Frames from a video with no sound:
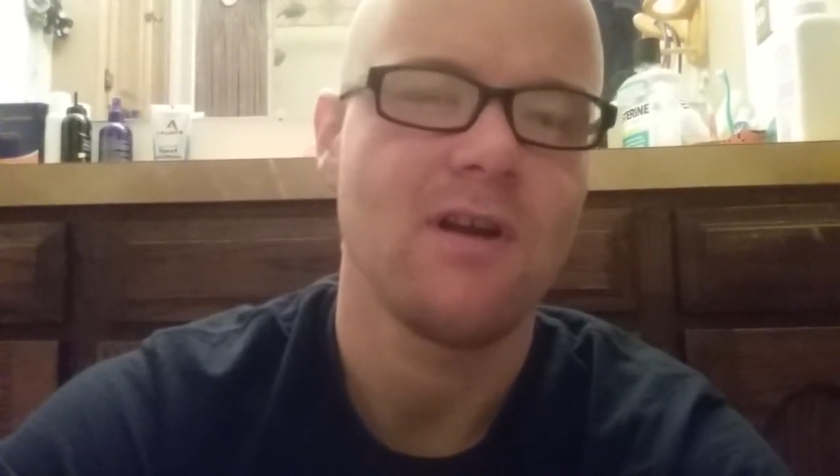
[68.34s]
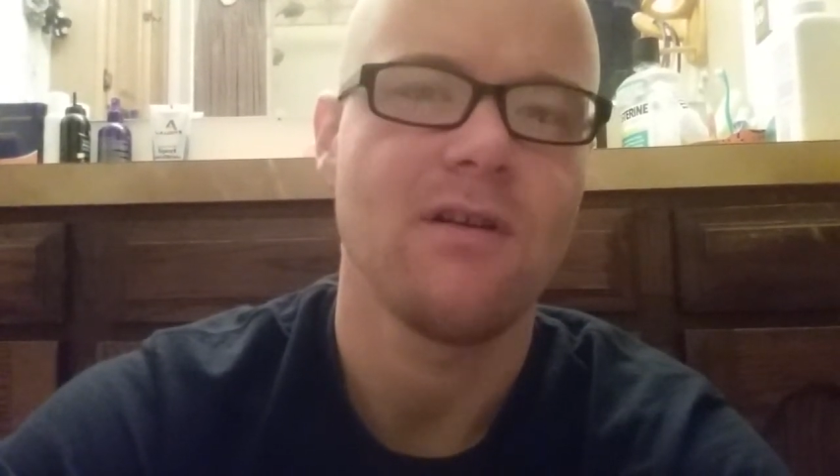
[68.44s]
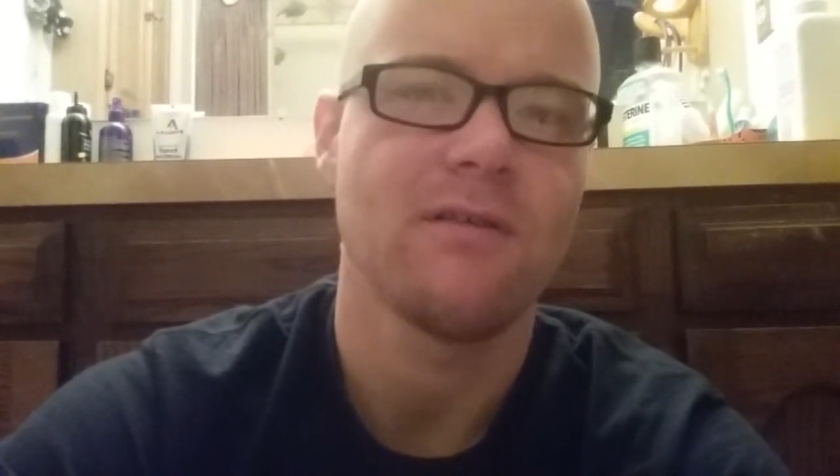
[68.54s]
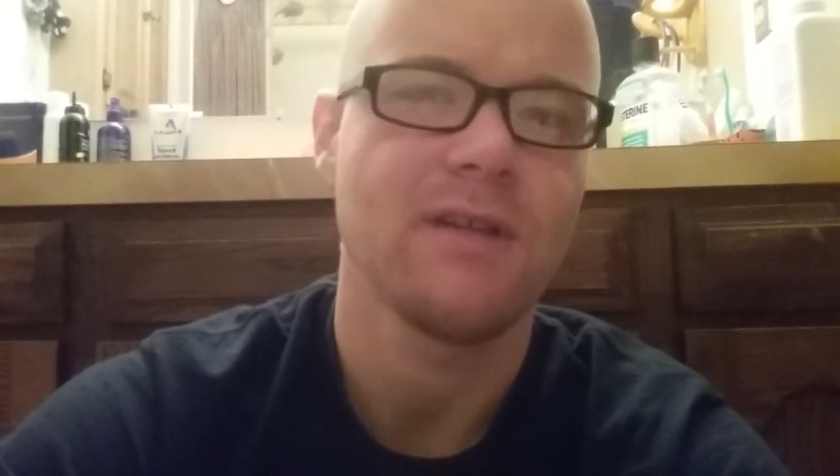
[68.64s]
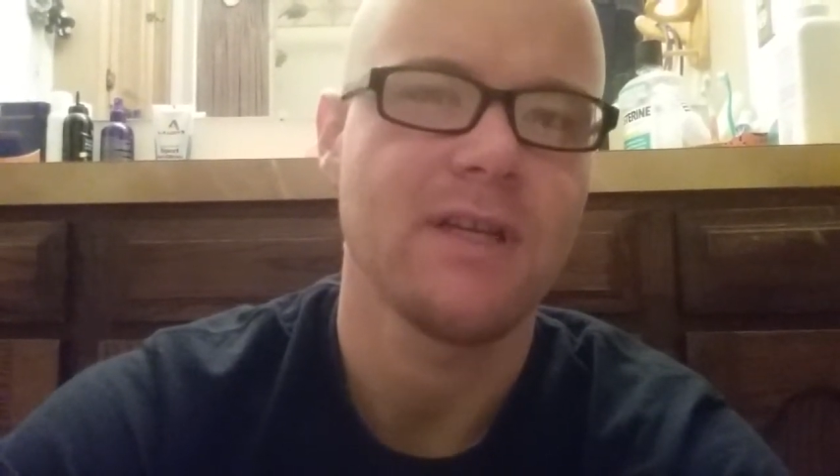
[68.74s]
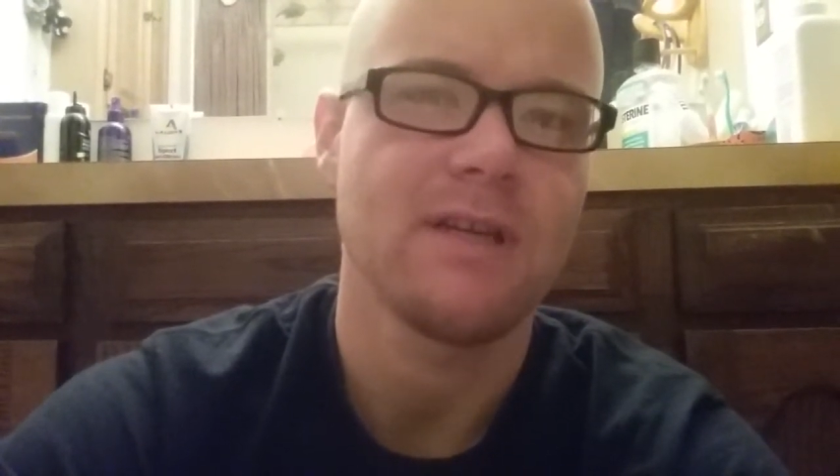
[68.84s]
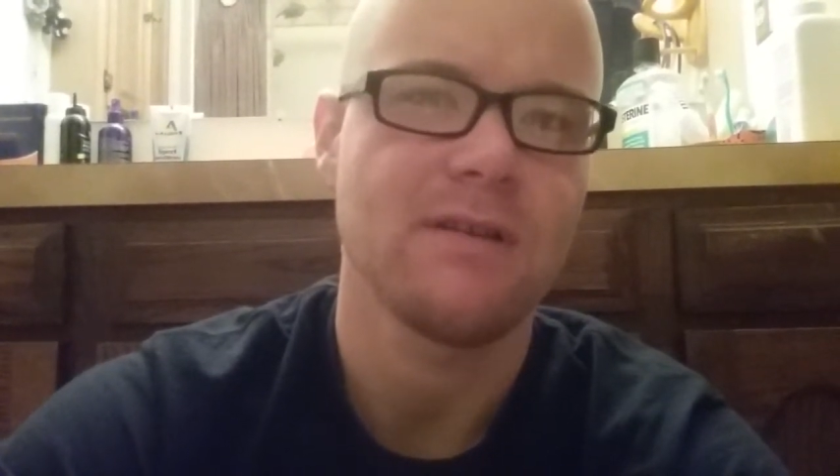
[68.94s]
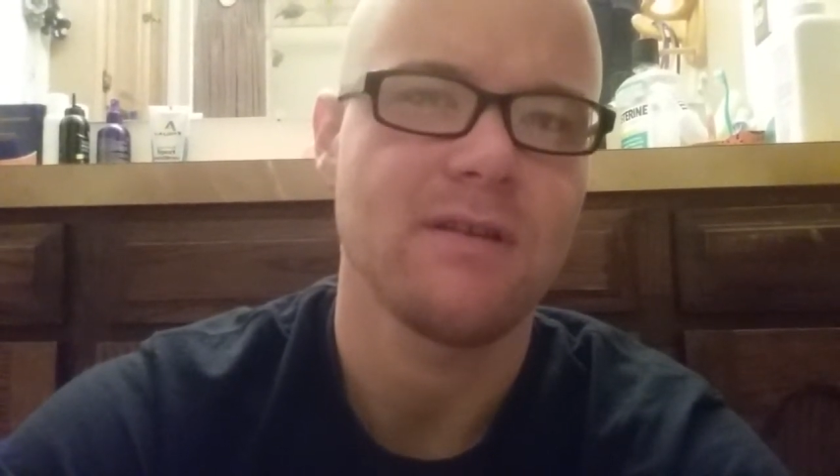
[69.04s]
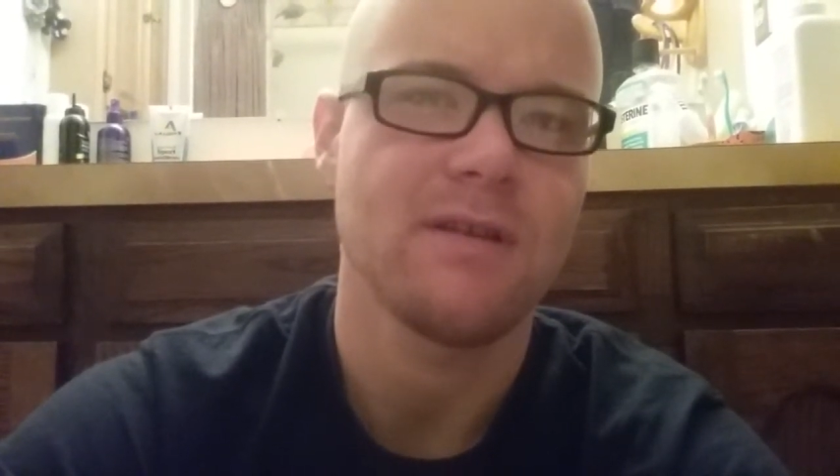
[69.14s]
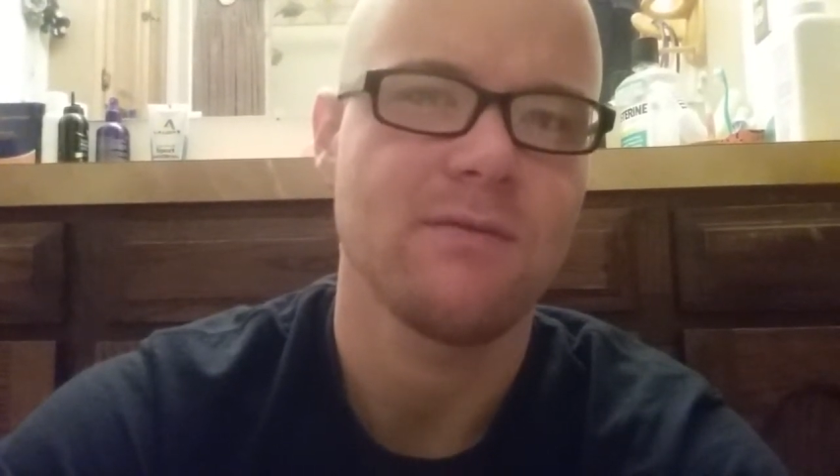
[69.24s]
I don't know, like
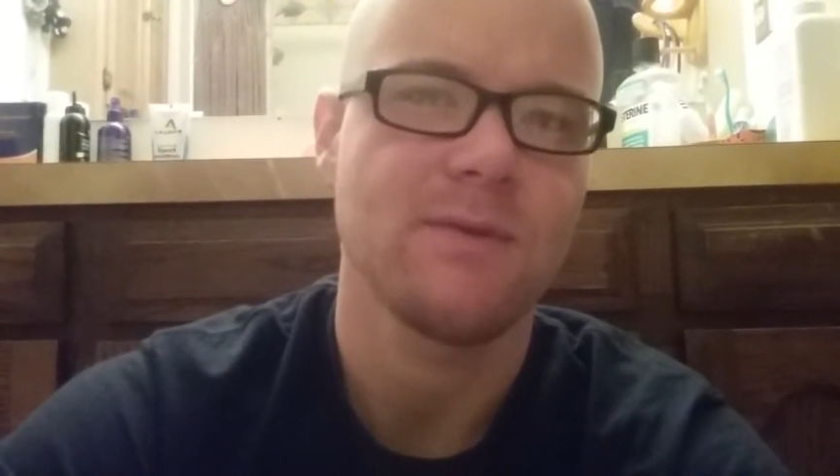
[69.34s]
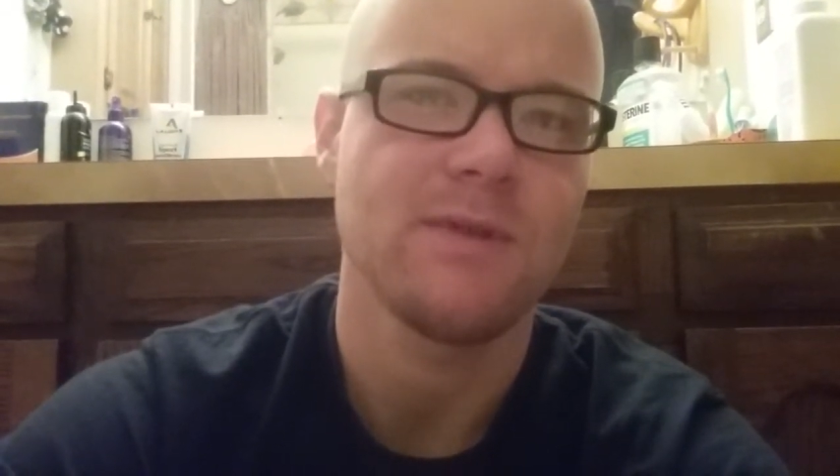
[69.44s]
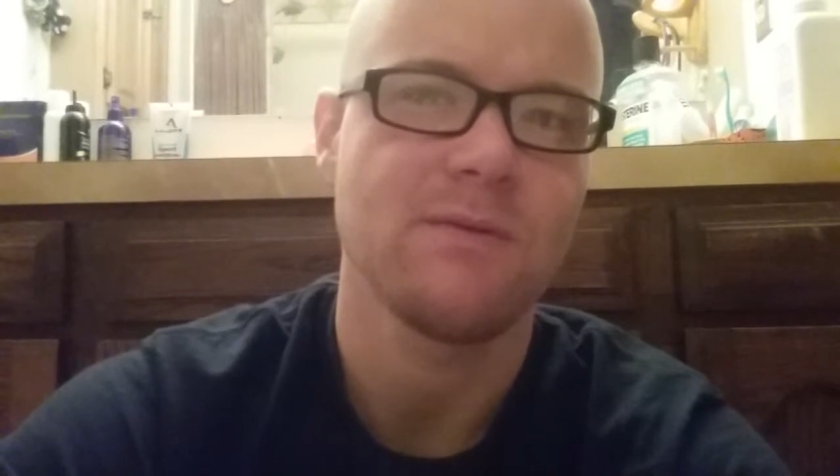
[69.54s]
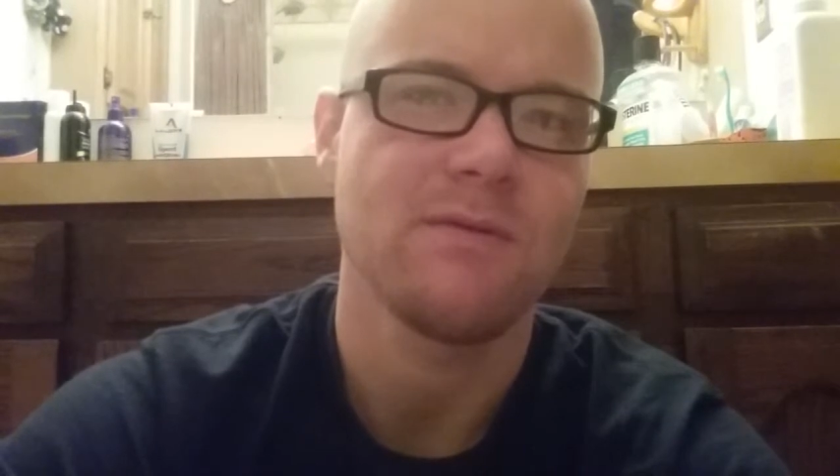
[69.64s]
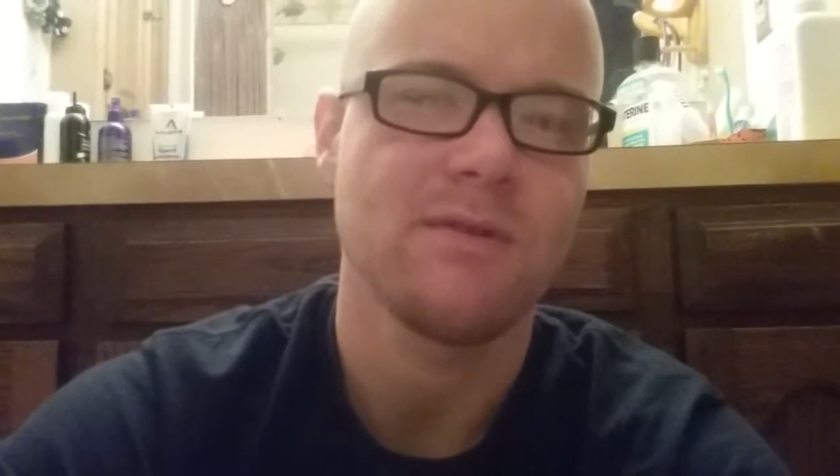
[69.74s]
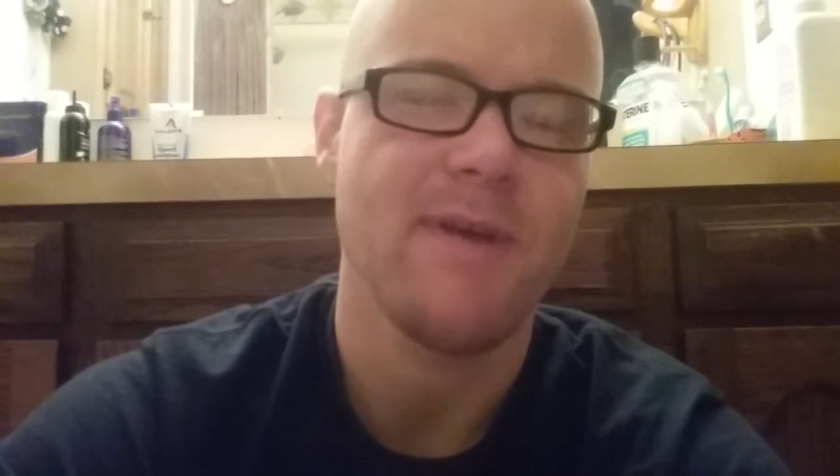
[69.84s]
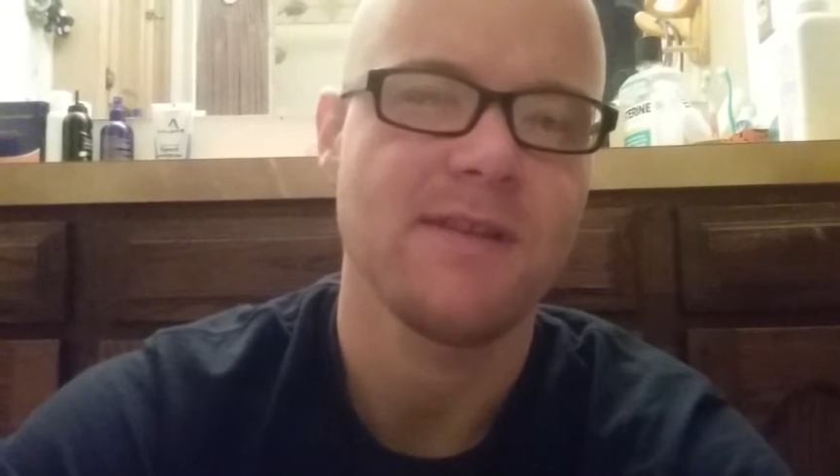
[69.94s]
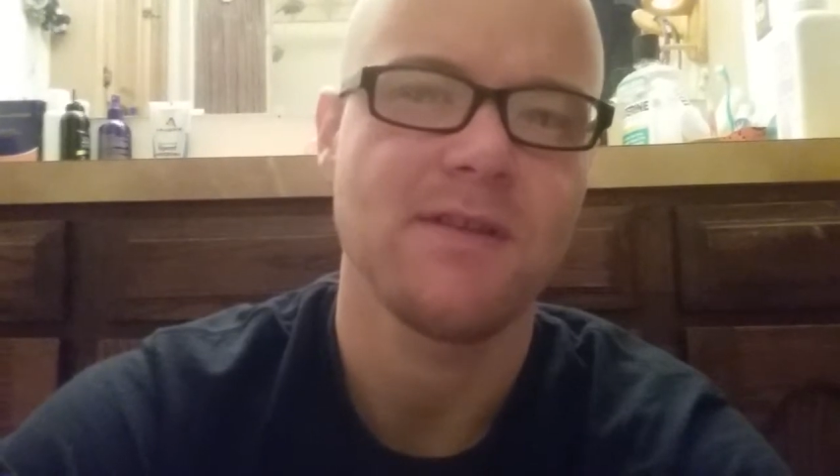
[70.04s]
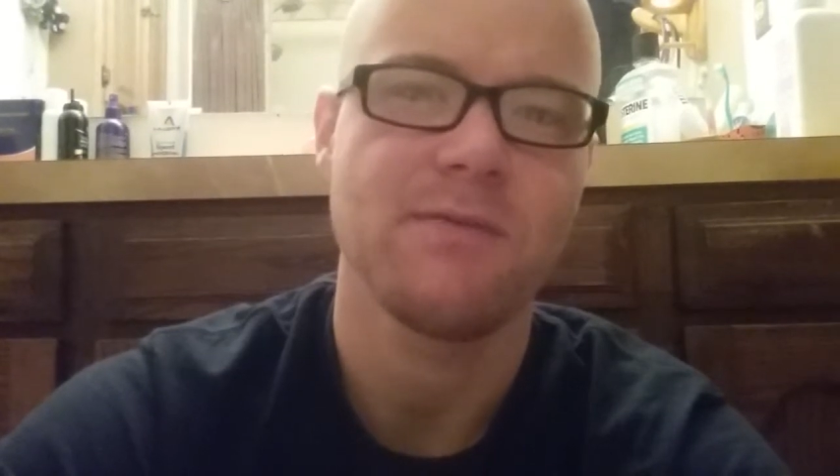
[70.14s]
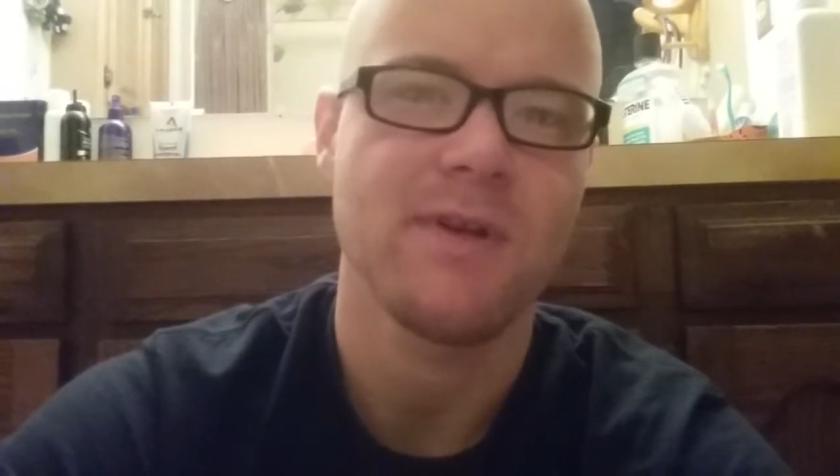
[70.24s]
it was a
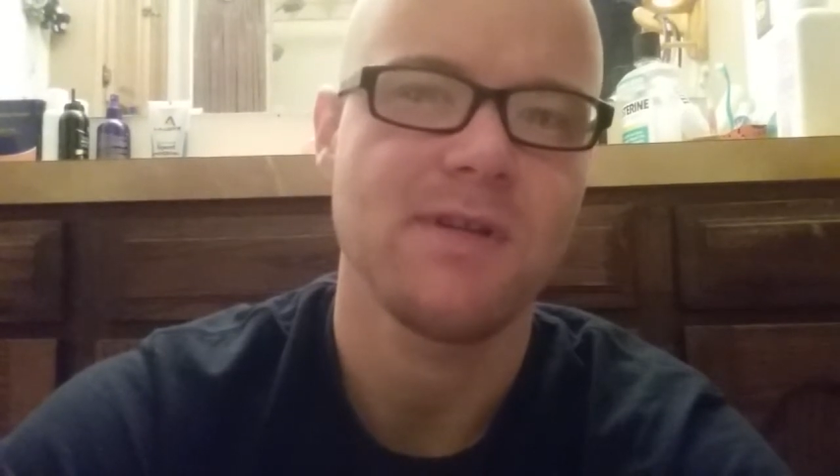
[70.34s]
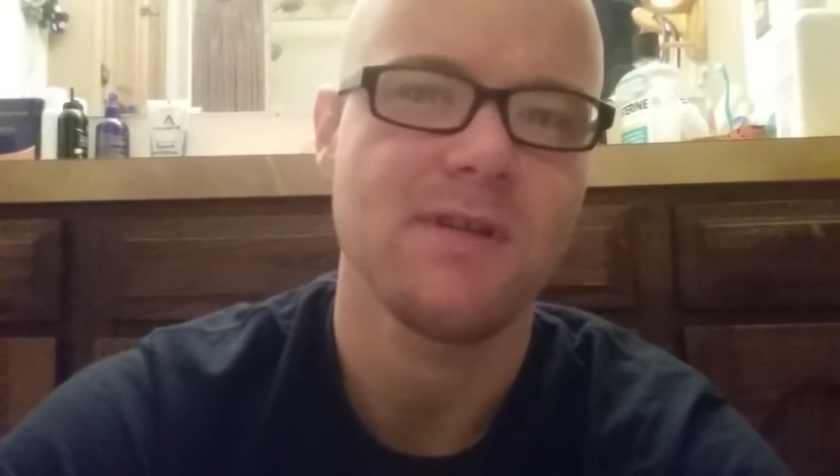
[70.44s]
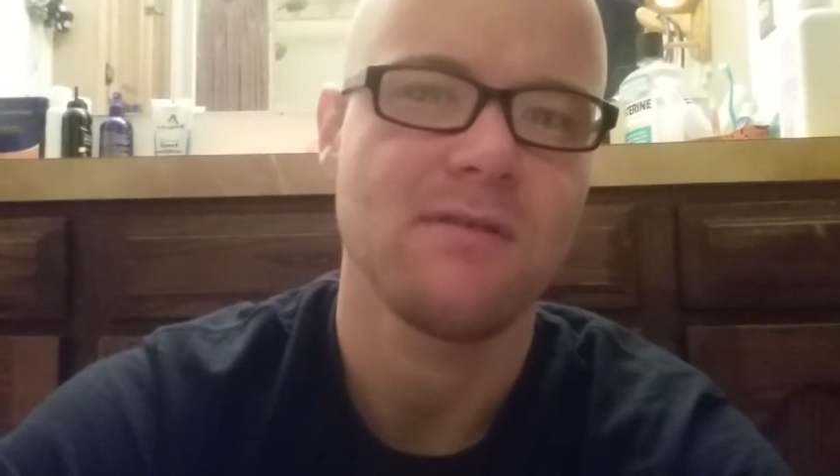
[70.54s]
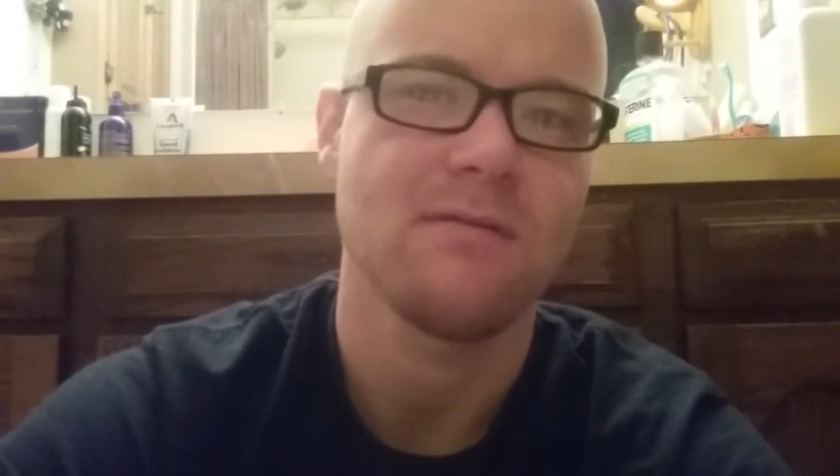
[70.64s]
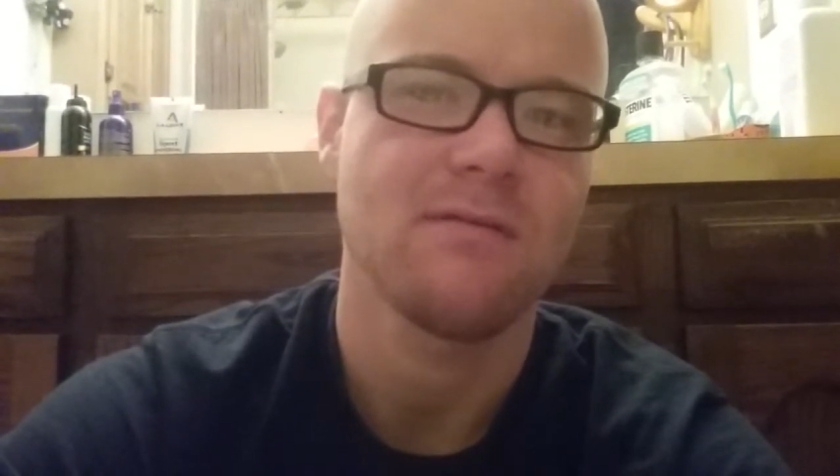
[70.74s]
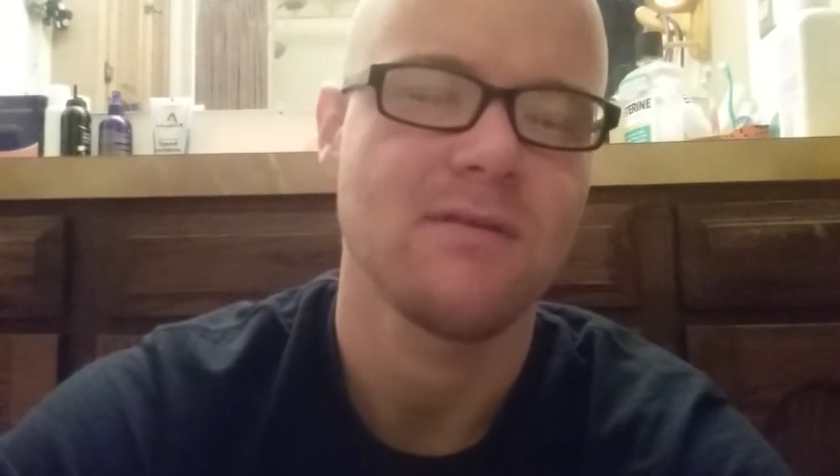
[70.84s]
bad situation.